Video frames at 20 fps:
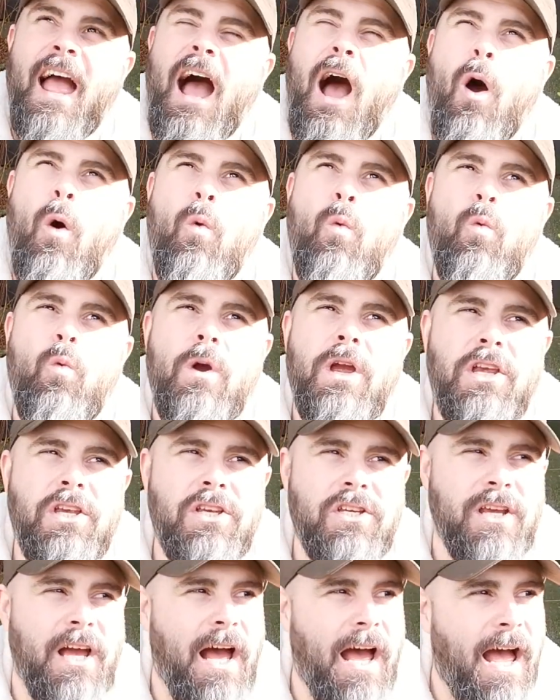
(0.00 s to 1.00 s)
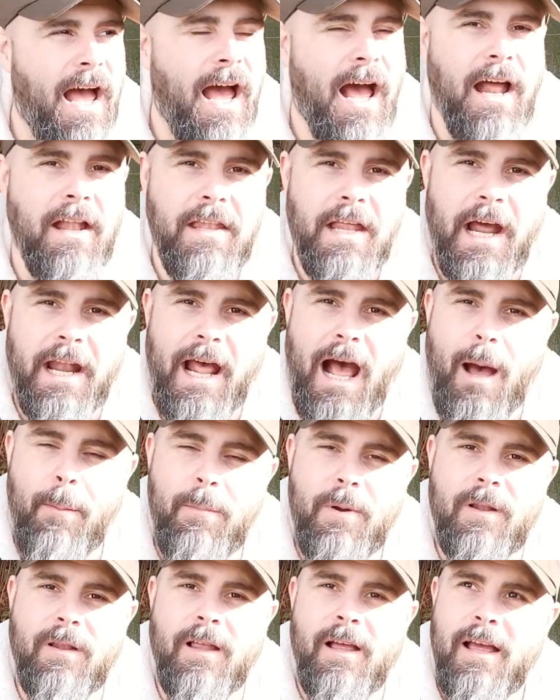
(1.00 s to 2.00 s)
I wish I had that
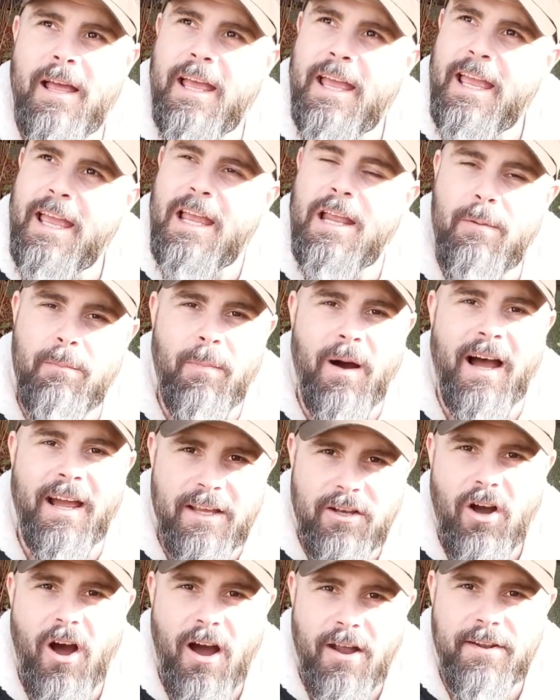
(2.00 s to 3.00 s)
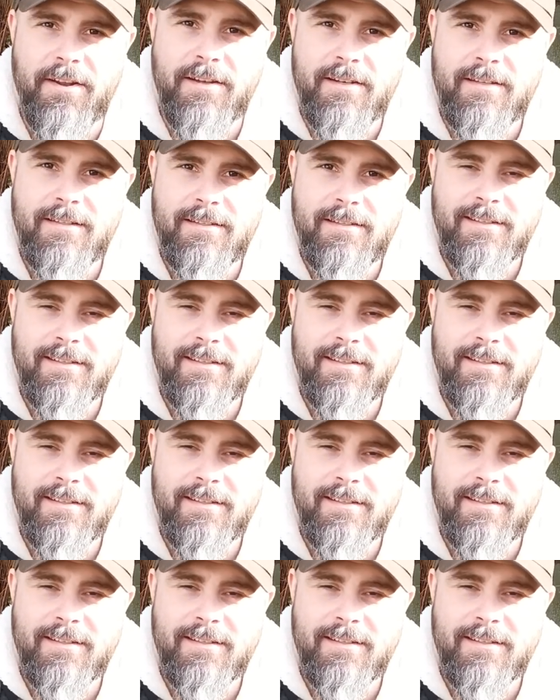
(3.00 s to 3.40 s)
apple in my garden.